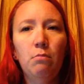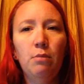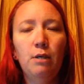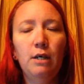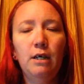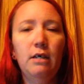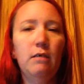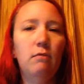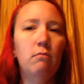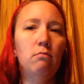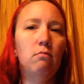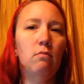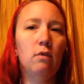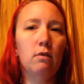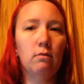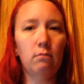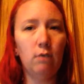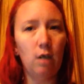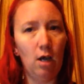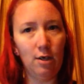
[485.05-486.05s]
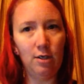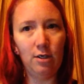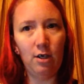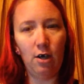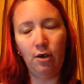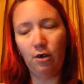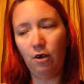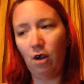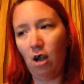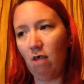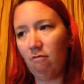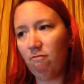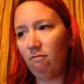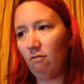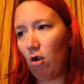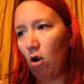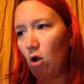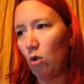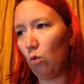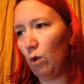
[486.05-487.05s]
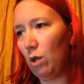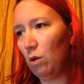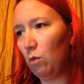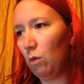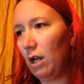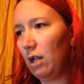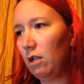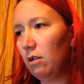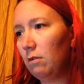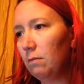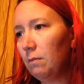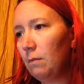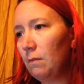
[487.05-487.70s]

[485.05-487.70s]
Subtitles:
but got his autograph, all went well.